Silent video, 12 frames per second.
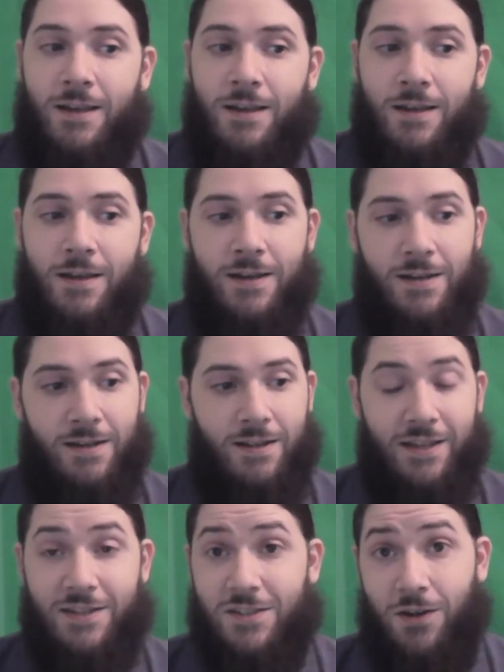
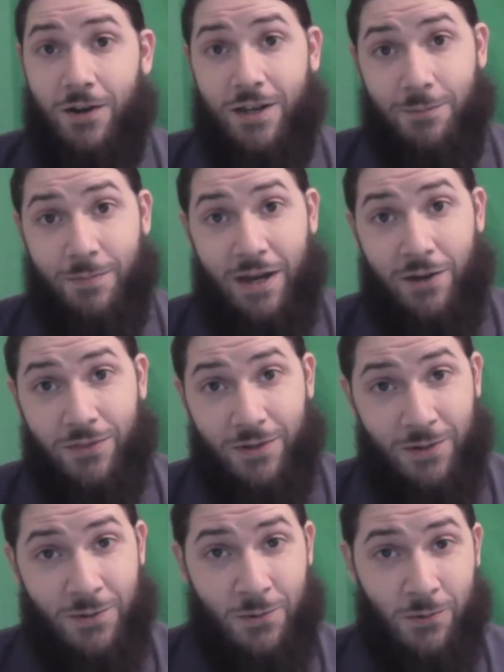let's talk about the
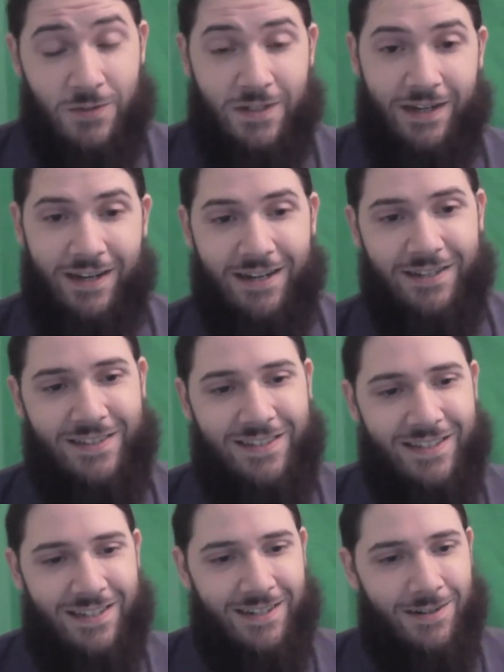news, I
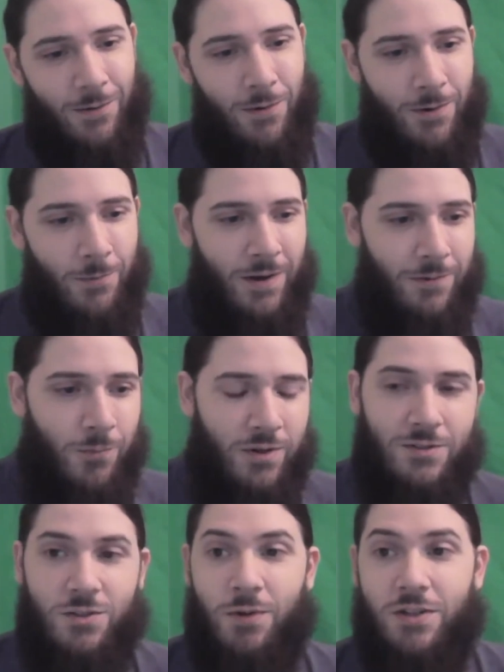guess. Or
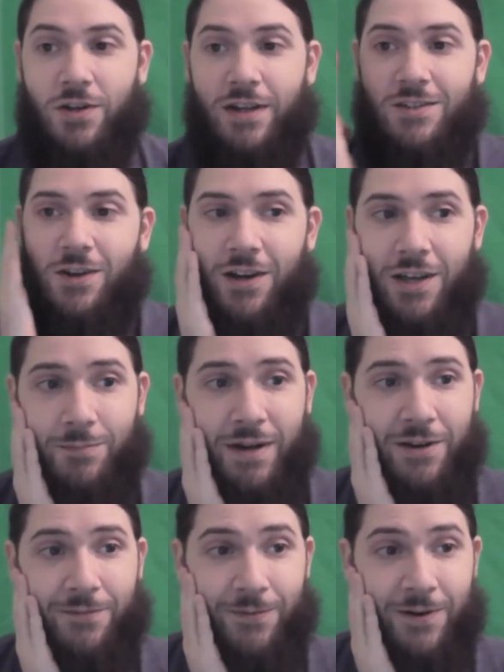what should I talk
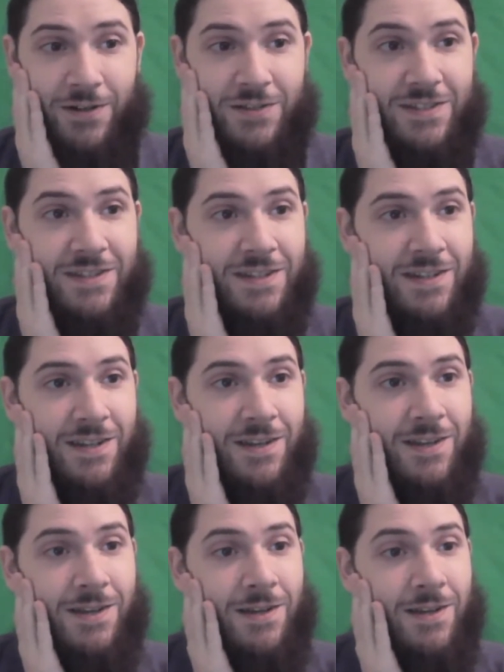about first?
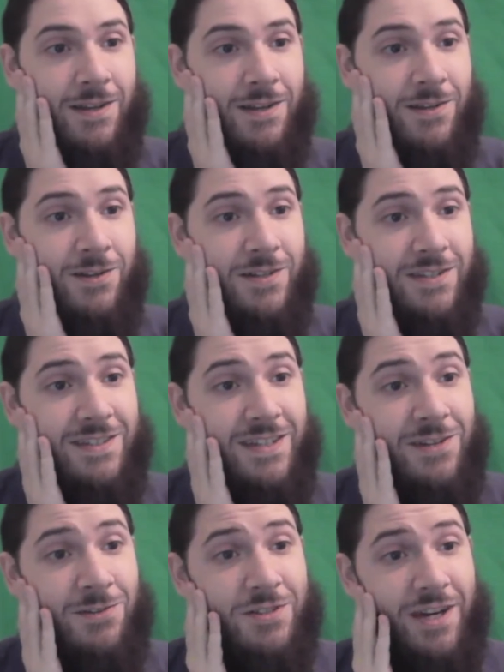Good to see
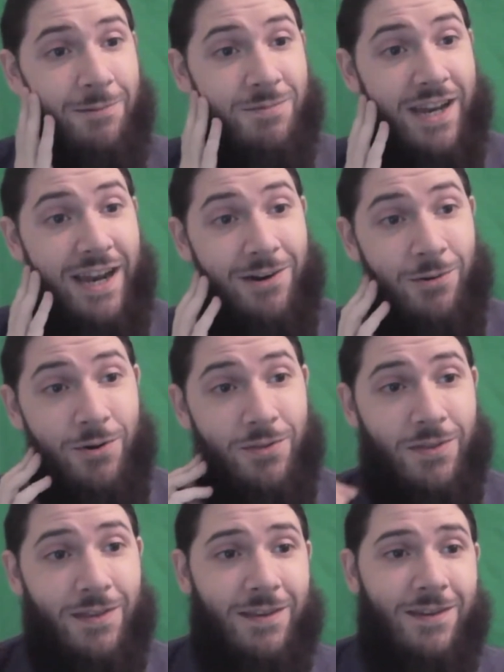you, James
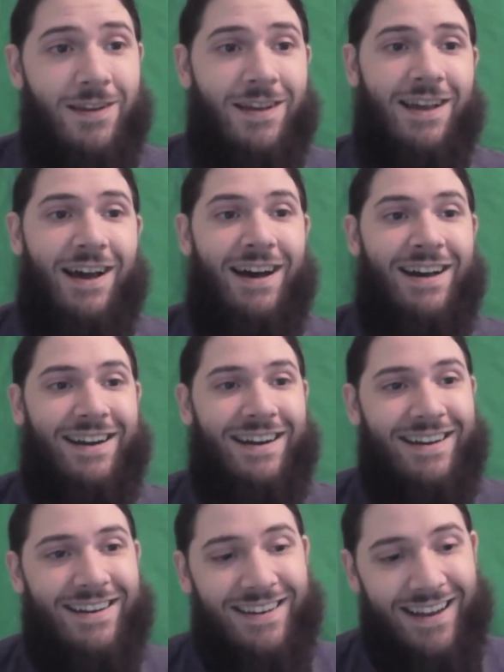Hackworth.
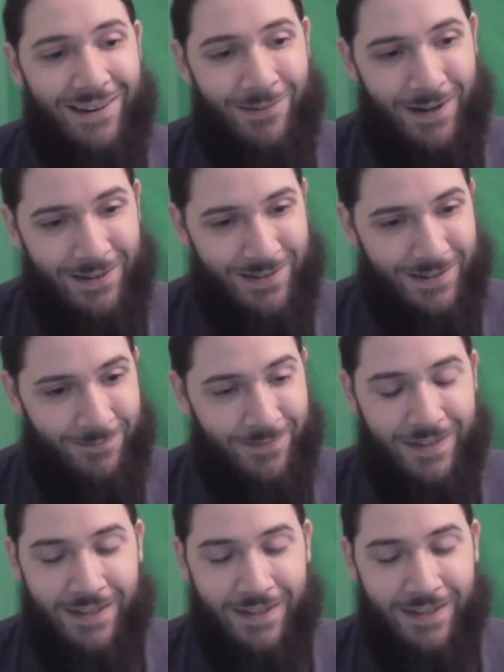Hi. Yeah, welcome.